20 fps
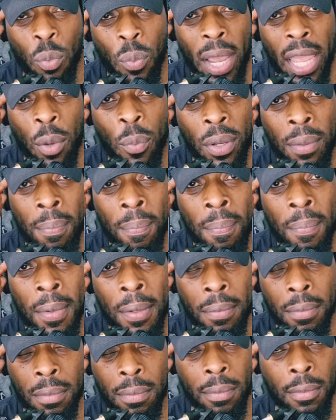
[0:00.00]
away with
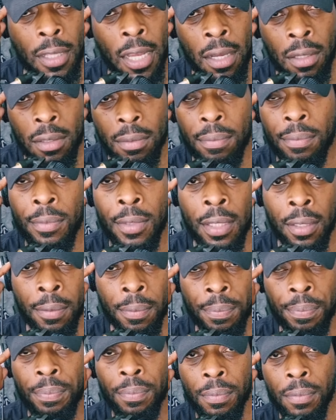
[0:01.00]
well, I don't
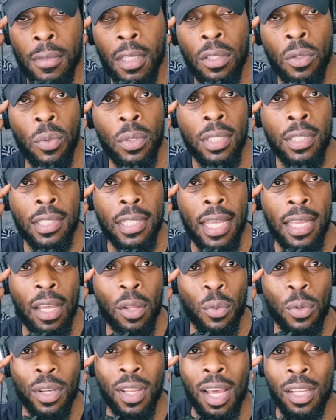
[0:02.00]
want to say I
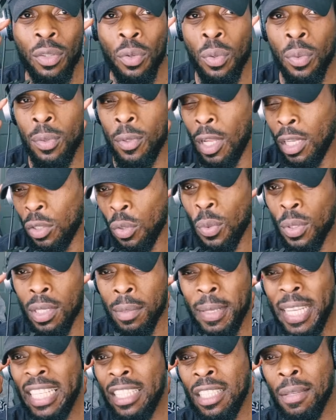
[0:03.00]
don't want to
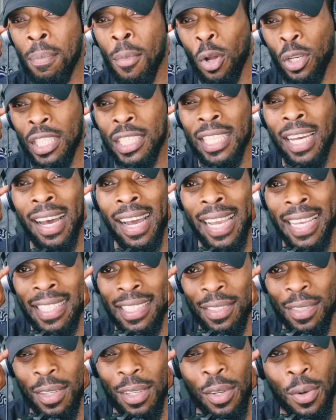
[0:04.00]
be
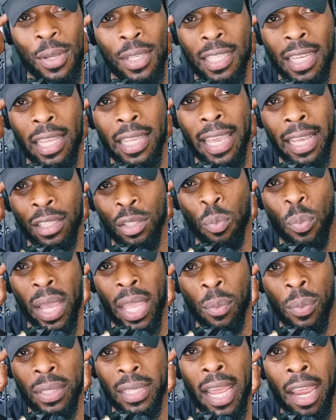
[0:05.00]
demonetized. They get
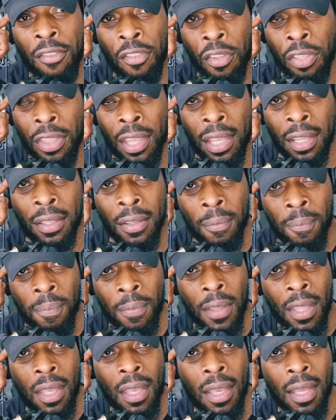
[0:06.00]
away with everything
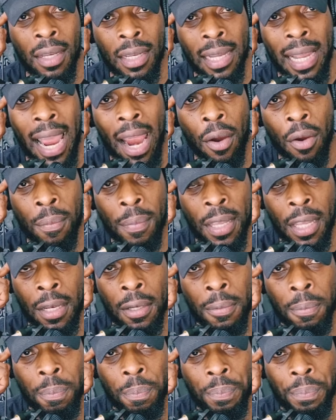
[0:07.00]
in the
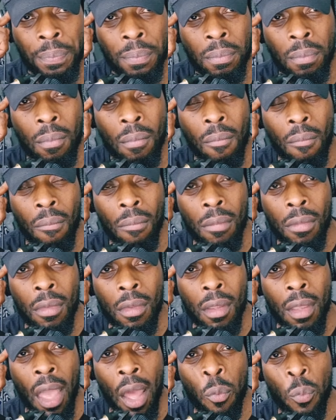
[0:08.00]
Caribbean,
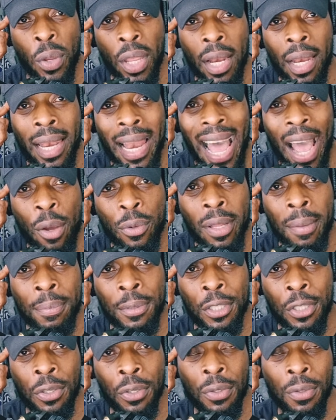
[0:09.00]
and we allow them
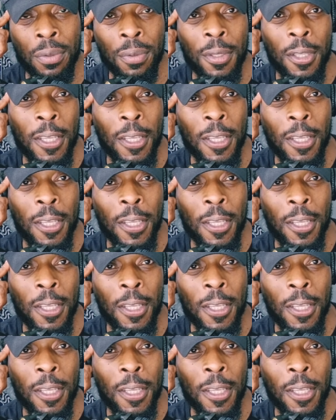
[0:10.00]
to.